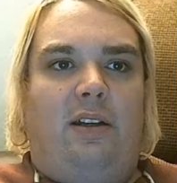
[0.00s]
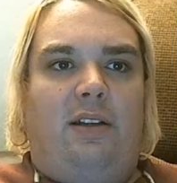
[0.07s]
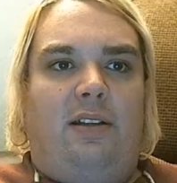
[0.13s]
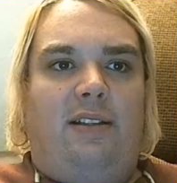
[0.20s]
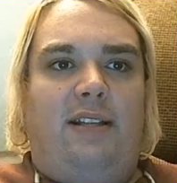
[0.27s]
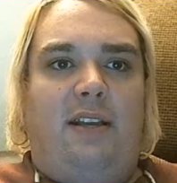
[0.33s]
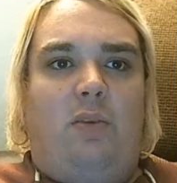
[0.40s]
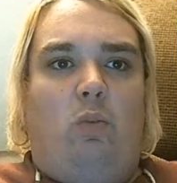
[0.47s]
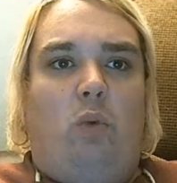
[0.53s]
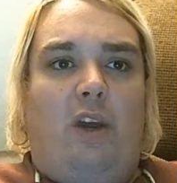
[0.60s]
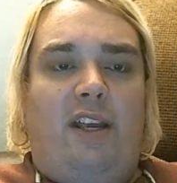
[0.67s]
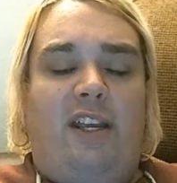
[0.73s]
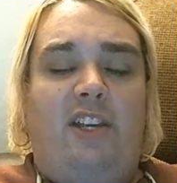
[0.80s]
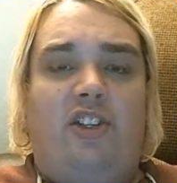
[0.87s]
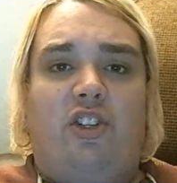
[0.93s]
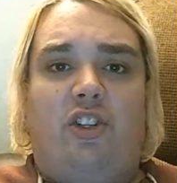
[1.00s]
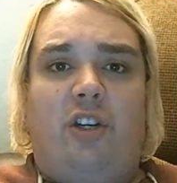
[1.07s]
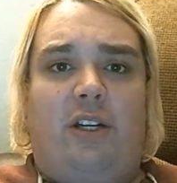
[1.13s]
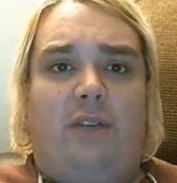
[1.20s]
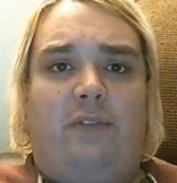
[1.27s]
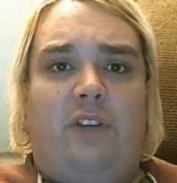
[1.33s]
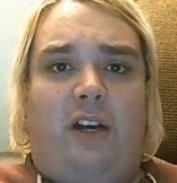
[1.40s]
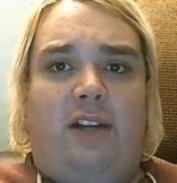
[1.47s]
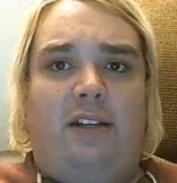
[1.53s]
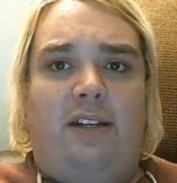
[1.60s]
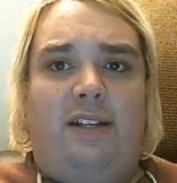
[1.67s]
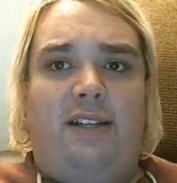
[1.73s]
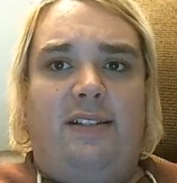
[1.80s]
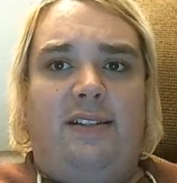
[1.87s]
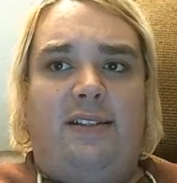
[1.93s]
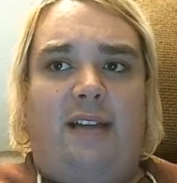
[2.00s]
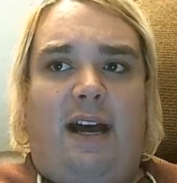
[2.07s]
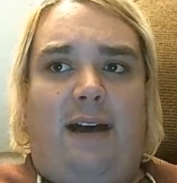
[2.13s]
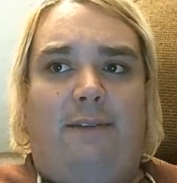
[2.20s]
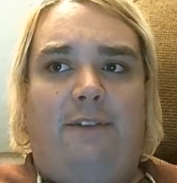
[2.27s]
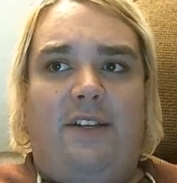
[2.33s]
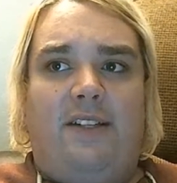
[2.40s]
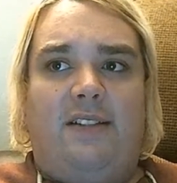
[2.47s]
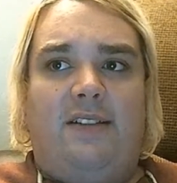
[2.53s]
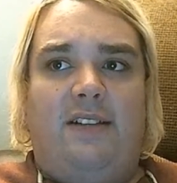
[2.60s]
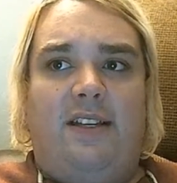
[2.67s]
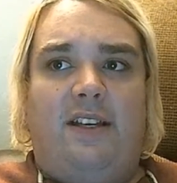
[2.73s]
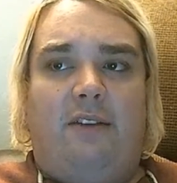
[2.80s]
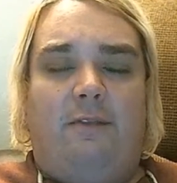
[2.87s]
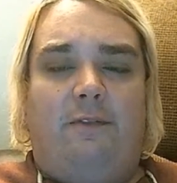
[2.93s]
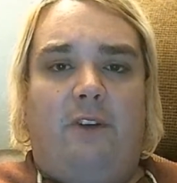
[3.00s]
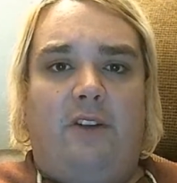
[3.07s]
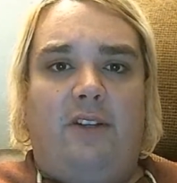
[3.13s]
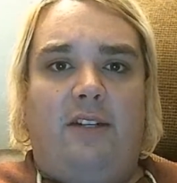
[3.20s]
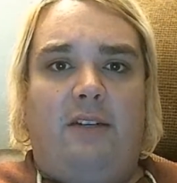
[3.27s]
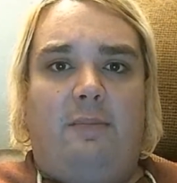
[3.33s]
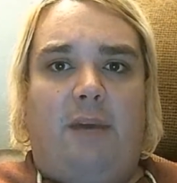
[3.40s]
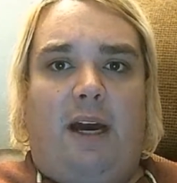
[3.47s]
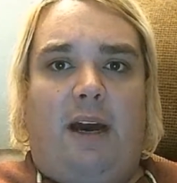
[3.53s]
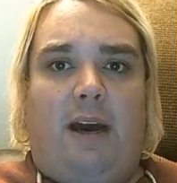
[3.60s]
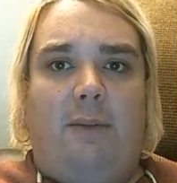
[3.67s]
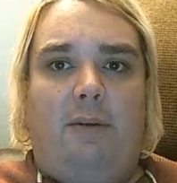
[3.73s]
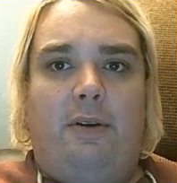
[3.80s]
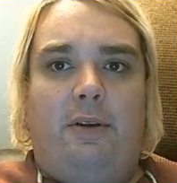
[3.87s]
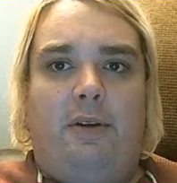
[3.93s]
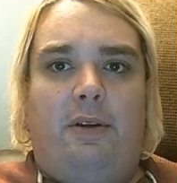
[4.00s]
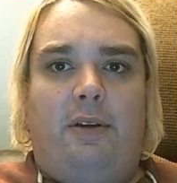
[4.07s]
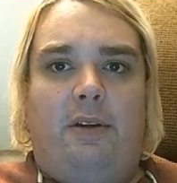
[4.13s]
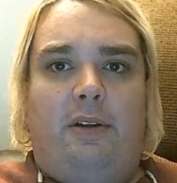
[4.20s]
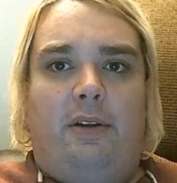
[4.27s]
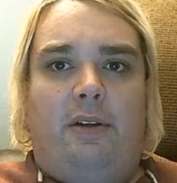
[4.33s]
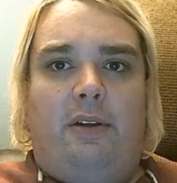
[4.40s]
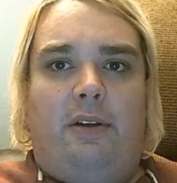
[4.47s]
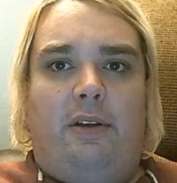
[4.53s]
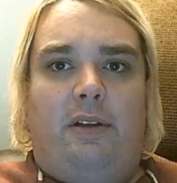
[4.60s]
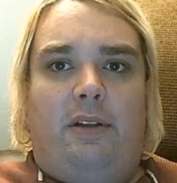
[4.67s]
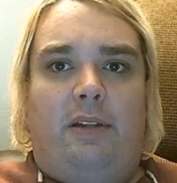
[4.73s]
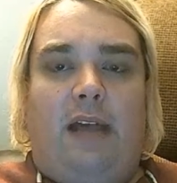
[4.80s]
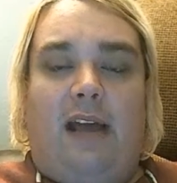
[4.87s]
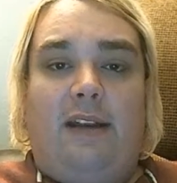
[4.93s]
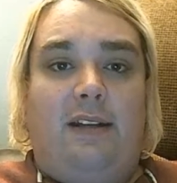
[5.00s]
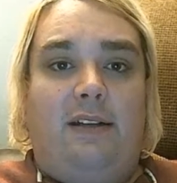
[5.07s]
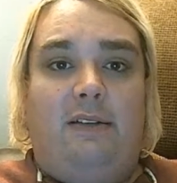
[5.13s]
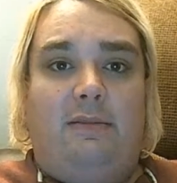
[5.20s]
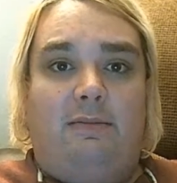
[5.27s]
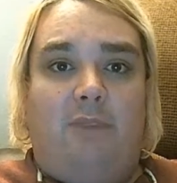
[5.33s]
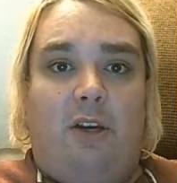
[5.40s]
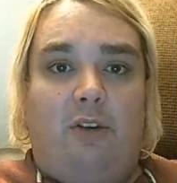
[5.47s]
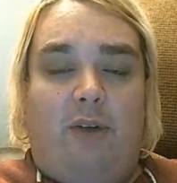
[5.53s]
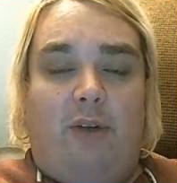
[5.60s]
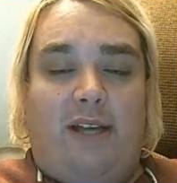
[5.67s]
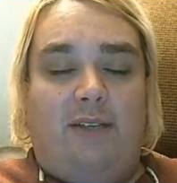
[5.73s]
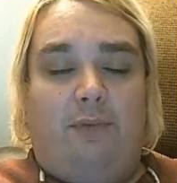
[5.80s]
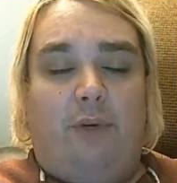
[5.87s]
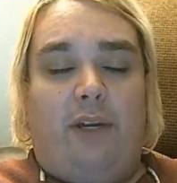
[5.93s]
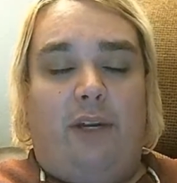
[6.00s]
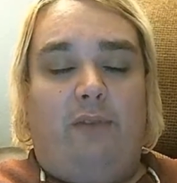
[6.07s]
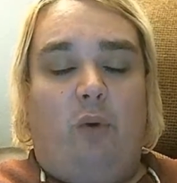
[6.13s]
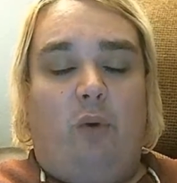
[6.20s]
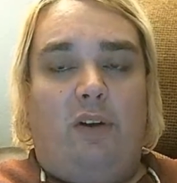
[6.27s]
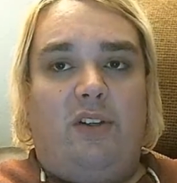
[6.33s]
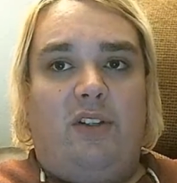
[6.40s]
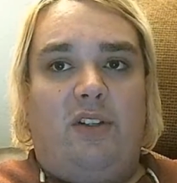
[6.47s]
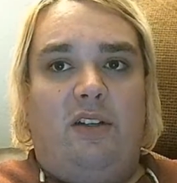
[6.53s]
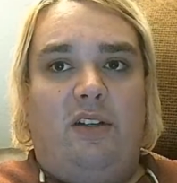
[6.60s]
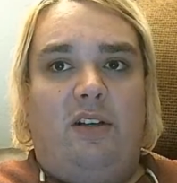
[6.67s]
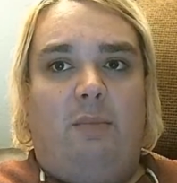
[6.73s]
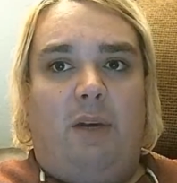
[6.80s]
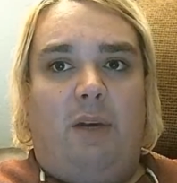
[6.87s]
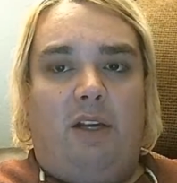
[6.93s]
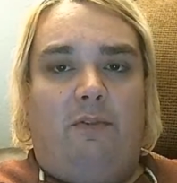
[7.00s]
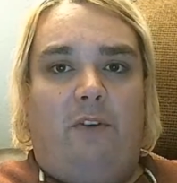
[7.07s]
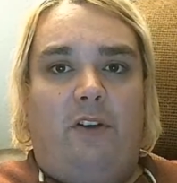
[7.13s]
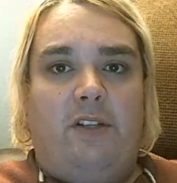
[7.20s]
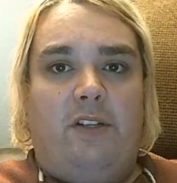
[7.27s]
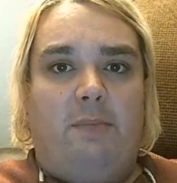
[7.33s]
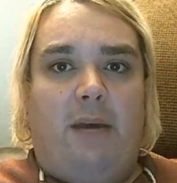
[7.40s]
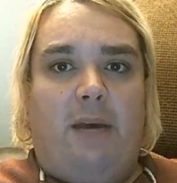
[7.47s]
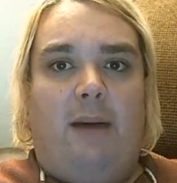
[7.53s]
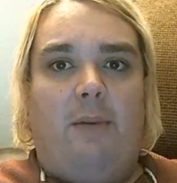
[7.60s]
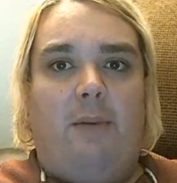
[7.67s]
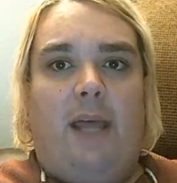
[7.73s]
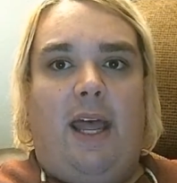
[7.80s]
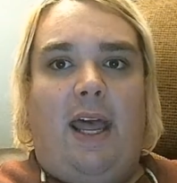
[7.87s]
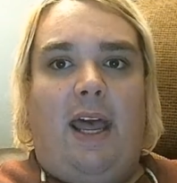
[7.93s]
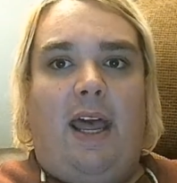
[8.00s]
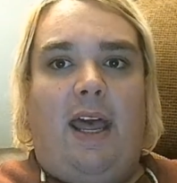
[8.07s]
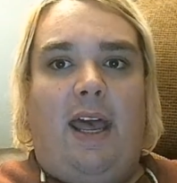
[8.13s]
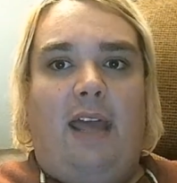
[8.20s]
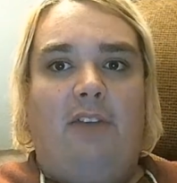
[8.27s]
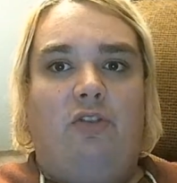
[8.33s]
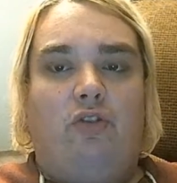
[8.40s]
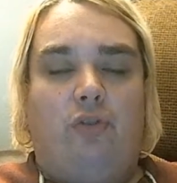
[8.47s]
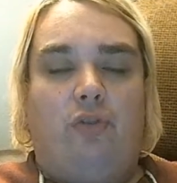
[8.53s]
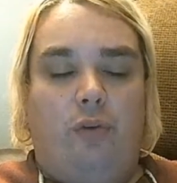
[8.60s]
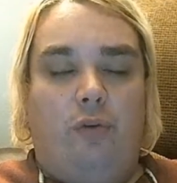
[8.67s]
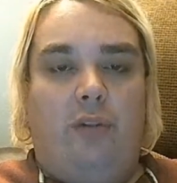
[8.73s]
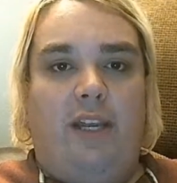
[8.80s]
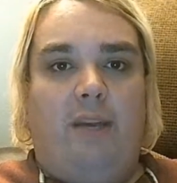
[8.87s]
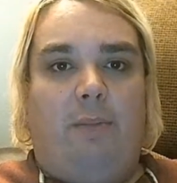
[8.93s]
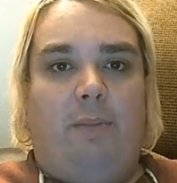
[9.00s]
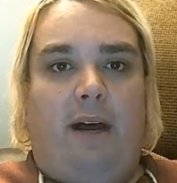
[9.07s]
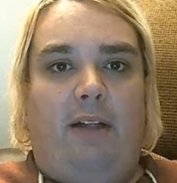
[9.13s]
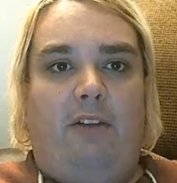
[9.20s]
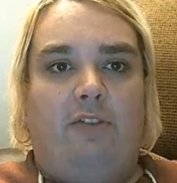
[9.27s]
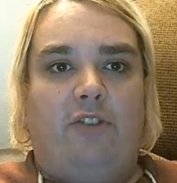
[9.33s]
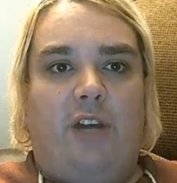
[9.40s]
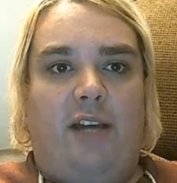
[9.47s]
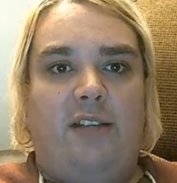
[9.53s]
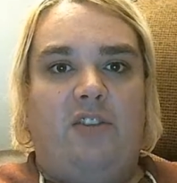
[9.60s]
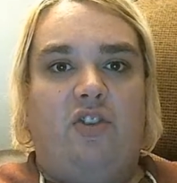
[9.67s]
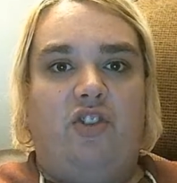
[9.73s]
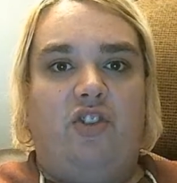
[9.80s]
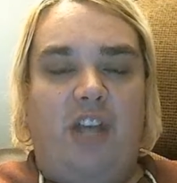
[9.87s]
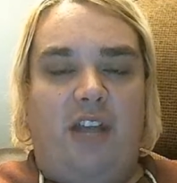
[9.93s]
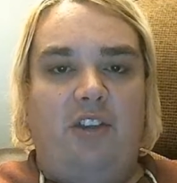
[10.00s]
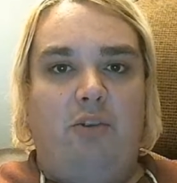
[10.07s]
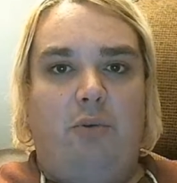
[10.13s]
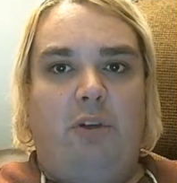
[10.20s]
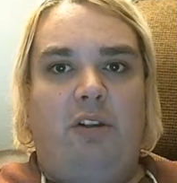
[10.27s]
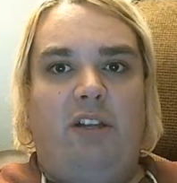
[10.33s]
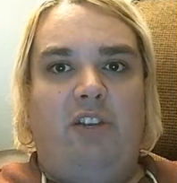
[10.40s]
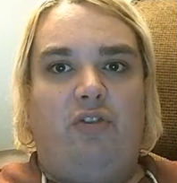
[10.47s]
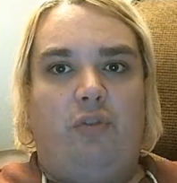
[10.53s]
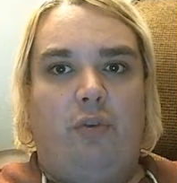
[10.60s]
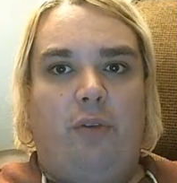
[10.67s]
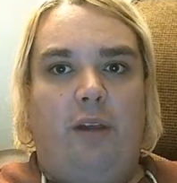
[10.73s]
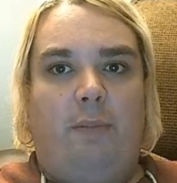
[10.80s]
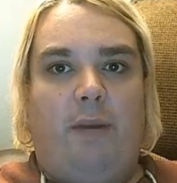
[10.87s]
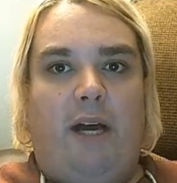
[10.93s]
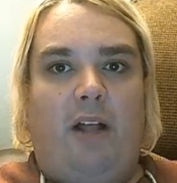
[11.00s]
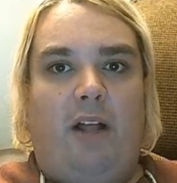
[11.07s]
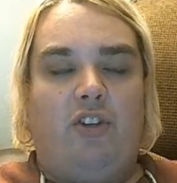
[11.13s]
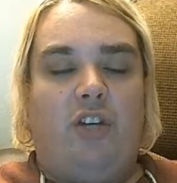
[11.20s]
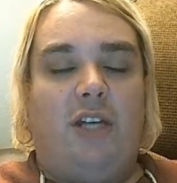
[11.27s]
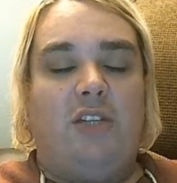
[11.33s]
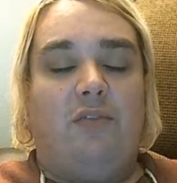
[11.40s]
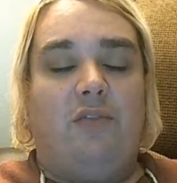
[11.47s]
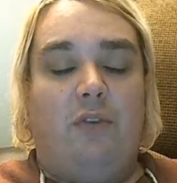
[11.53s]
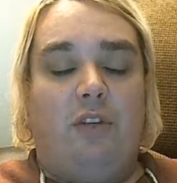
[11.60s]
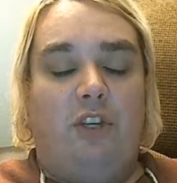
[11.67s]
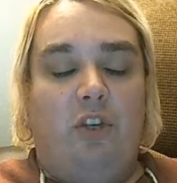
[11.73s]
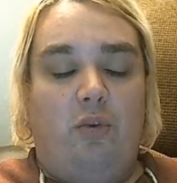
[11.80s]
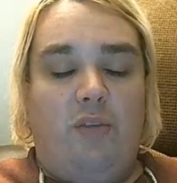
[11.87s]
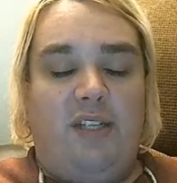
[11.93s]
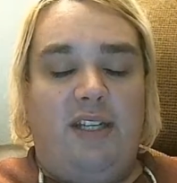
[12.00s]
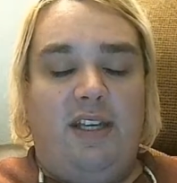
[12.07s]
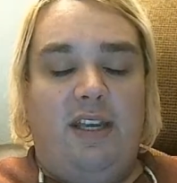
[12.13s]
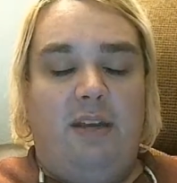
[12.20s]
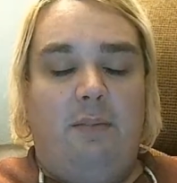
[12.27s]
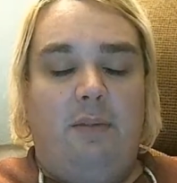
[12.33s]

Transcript: See, what he should have done is obviously confronted Mob, not in an aggressive way, of course, but confronted Mob and truly apologized. Genuinely, truly apologized for using him,